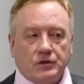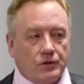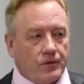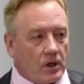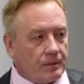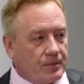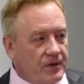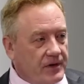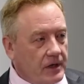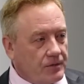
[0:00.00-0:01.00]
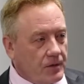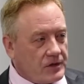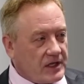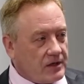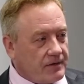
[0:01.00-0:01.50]
You've got a
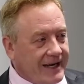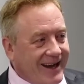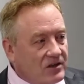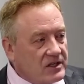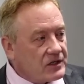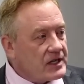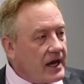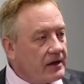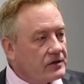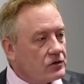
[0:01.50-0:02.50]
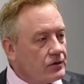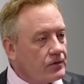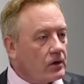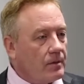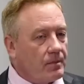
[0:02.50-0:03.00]
set of accounting standards that you've got
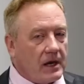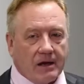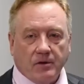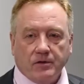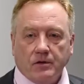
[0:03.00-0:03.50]
to comply with.